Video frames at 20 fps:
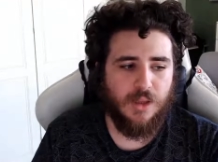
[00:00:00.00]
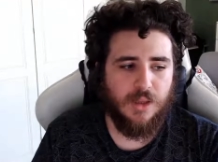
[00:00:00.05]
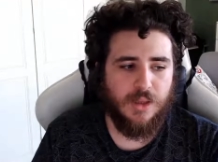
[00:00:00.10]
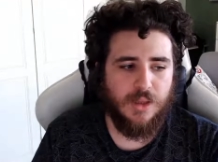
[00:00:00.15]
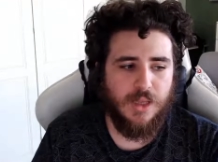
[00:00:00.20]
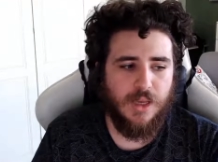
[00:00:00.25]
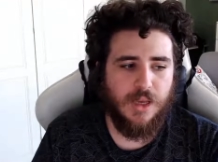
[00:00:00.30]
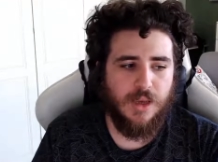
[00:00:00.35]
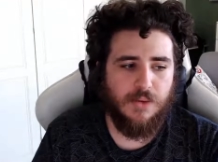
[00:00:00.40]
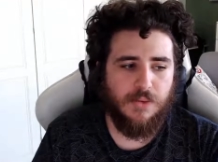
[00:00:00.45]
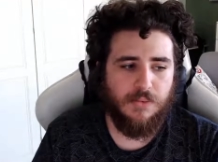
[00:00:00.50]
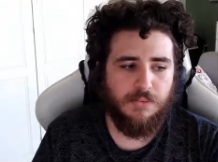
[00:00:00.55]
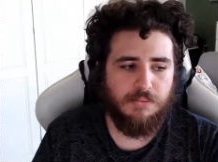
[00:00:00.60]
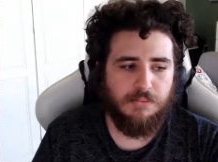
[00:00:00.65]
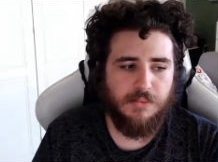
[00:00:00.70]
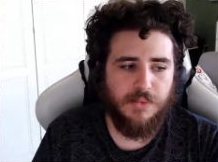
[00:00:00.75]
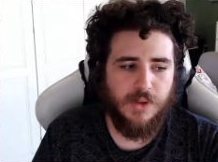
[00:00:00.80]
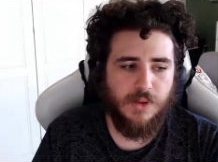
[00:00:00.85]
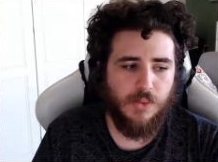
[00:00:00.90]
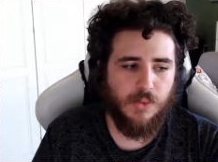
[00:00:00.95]
The
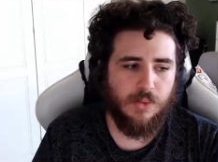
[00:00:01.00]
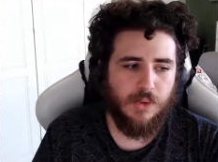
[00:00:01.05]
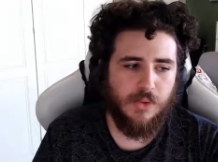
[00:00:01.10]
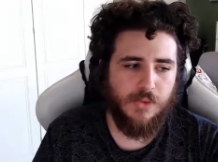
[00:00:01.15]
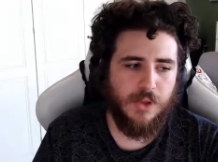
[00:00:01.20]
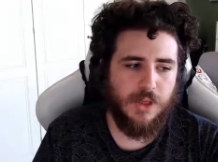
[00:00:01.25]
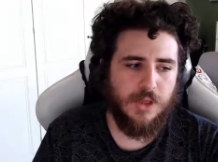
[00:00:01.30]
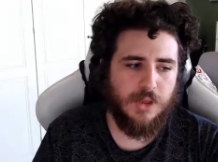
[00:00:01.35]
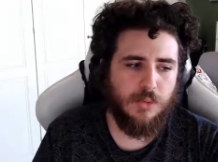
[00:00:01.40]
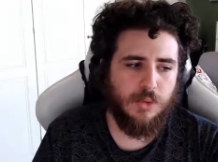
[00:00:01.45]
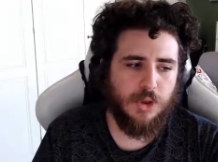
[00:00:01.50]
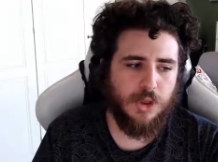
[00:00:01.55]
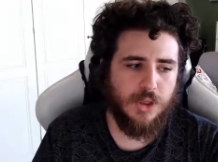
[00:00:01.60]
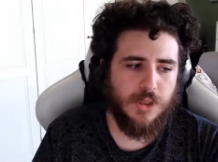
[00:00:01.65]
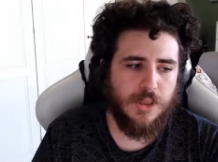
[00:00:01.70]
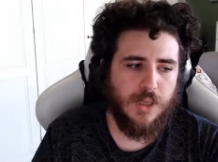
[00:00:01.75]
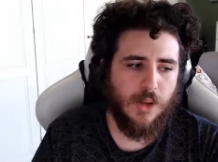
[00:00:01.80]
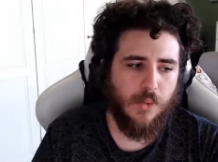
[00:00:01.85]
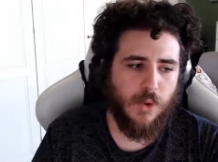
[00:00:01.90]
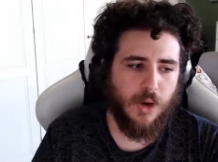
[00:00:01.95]

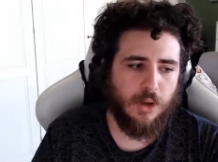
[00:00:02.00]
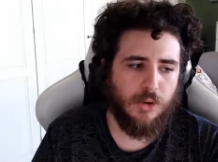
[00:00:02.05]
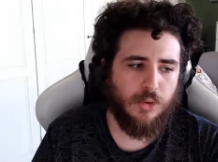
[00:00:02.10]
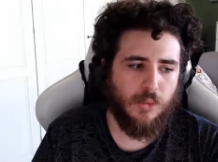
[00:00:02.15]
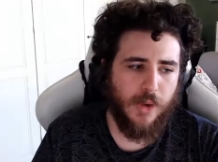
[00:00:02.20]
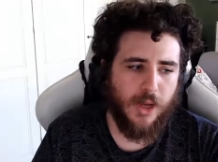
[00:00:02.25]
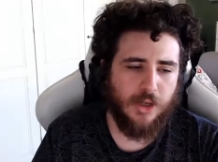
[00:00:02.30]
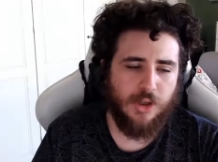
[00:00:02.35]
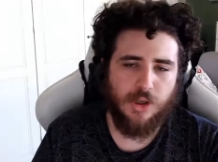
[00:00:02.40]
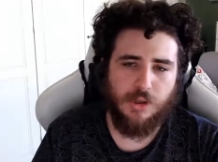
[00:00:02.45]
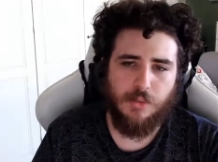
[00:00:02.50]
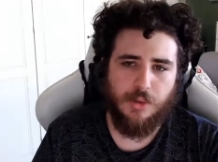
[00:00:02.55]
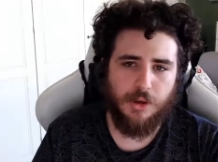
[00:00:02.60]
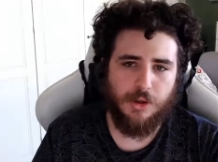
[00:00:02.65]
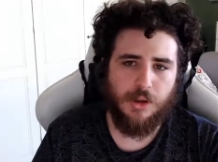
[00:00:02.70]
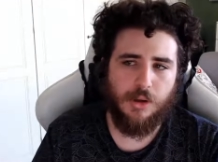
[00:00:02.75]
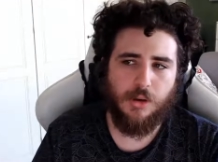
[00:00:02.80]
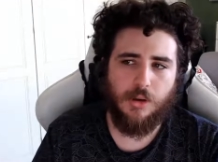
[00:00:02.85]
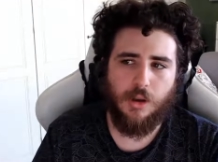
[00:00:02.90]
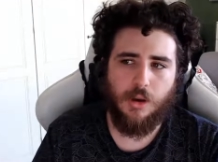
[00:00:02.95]
distributions that I wanted to mention in
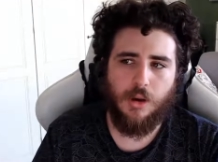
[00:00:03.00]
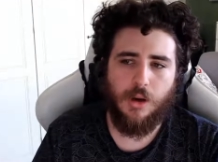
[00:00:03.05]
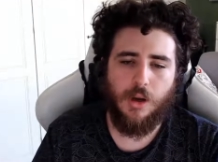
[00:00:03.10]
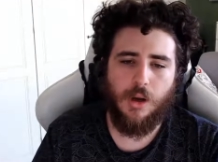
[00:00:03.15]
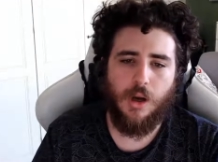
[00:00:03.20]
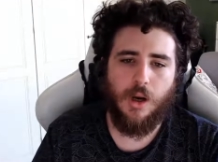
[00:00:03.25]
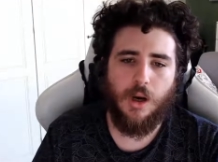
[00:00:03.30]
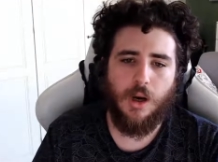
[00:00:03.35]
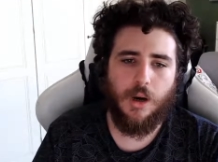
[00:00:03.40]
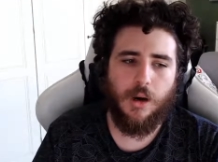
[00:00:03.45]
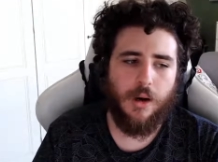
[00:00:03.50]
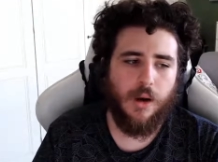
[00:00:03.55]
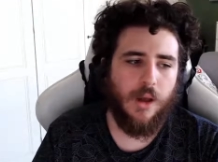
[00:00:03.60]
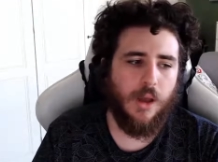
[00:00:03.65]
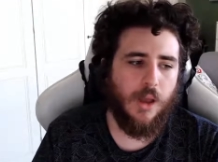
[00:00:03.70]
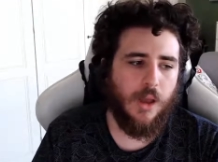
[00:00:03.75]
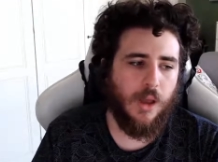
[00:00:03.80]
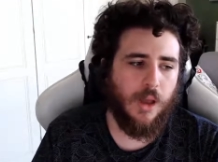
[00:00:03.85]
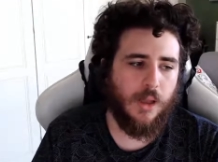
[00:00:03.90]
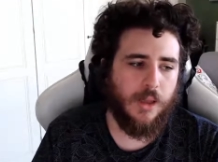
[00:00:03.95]
particular are
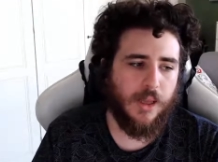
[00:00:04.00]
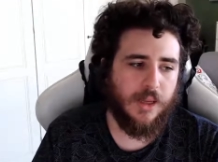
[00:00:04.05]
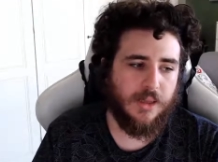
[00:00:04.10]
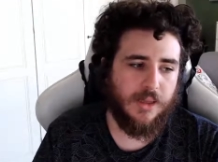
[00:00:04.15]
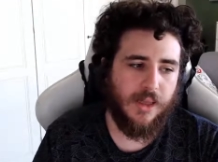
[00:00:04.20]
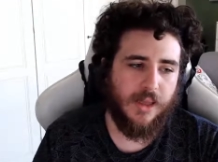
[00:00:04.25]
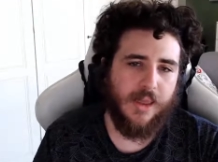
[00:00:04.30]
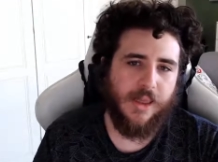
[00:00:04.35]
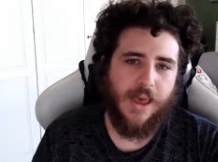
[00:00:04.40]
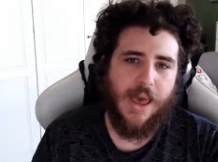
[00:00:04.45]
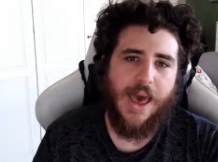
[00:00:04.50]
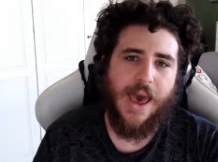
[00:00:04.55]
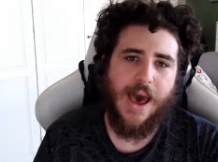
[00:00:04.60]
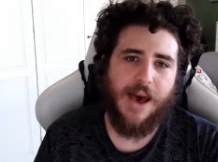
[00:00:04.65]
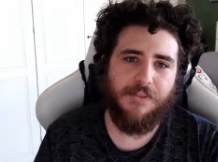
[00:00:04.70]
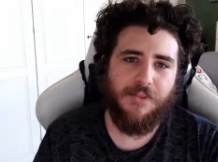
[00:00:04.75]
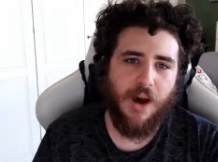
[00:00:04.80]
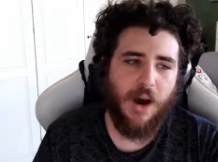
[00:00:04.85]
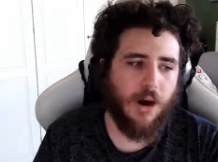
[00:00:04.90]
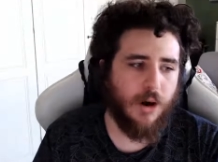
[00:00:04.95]
like that
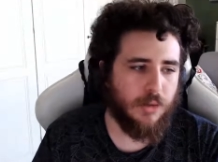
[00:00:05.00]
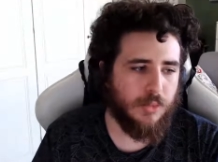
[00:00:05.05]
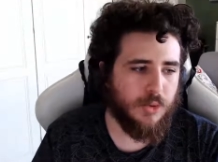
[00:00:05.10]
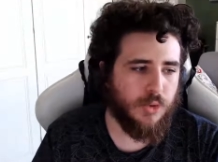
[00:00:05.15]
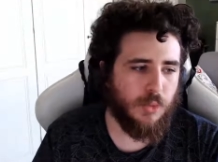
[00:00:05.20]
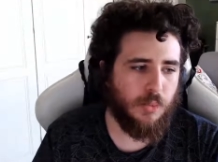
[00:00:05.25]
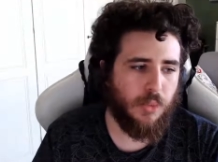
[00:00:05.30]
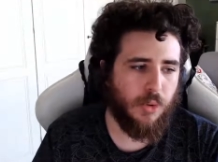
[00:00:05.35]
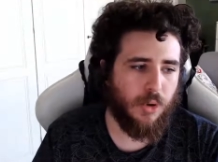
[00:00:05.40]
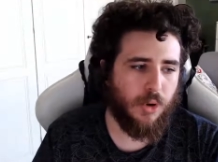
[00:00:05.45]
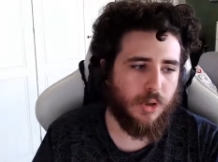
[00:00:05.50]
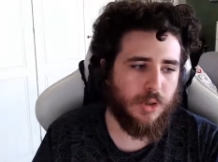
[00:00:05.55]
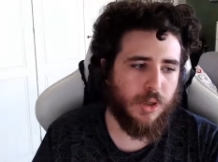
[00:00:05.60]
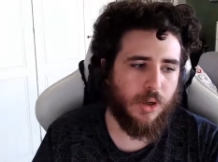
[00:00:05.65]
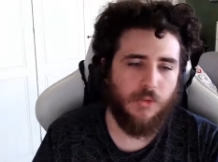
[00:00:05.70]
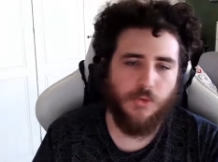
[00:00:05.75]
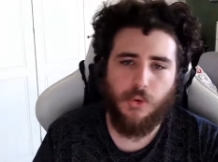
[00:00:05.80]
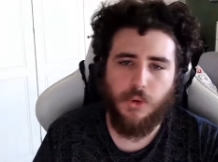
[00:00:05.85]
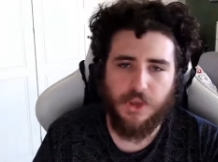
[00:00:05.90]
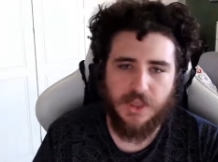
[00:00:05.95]
have ARM support.
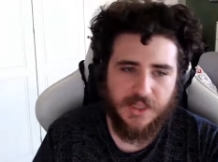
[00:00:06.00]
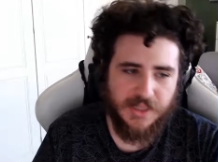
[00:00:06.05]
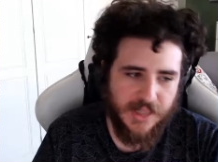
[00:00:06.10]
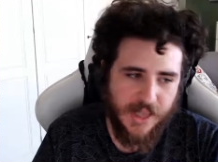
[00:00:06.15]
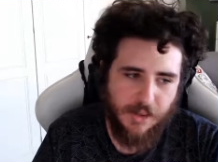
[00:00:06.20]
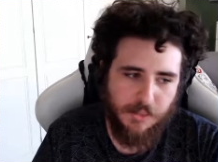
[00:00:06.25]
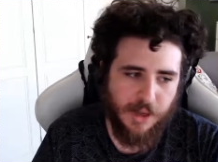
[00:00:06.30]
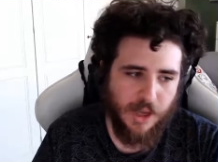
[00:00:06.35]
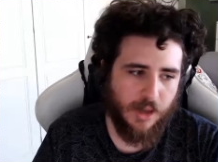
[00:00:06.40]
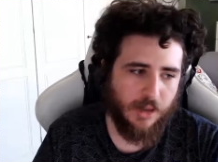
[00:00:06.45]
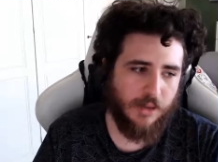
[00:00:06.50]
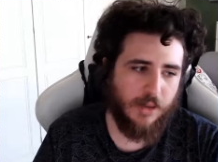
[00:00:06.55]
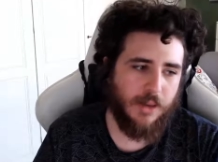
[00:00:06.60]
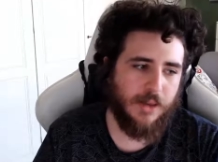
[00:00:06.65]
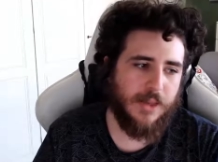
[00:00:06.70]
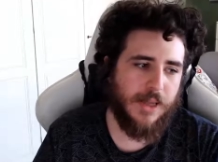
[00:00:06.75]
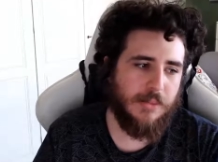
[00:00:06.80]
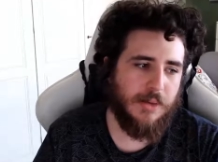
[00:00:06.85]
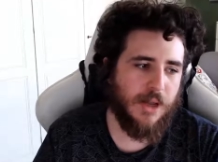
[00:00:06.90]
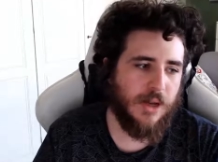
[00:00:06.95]
Of course,
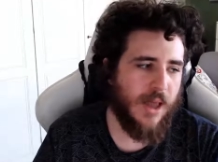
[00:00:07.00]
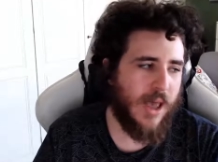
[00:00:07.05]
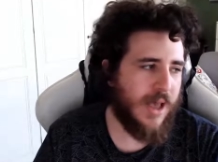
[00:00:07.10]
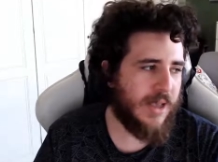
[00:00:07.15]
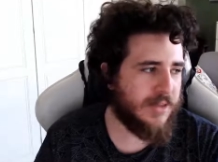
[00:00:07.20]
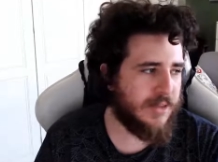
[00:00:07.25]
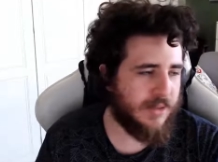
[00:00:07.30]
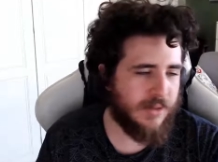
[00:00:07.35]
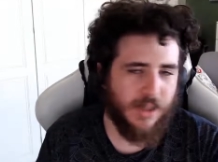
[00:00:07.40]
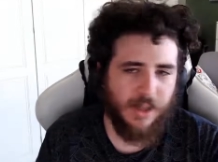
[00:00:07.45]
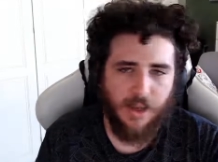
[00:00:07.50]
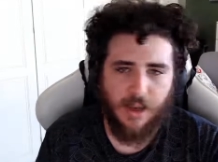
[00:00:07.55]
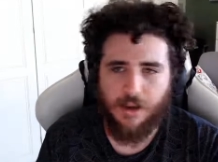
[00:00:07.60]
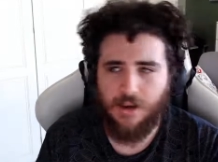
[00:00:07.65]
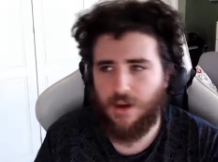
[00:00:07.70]
Debian has like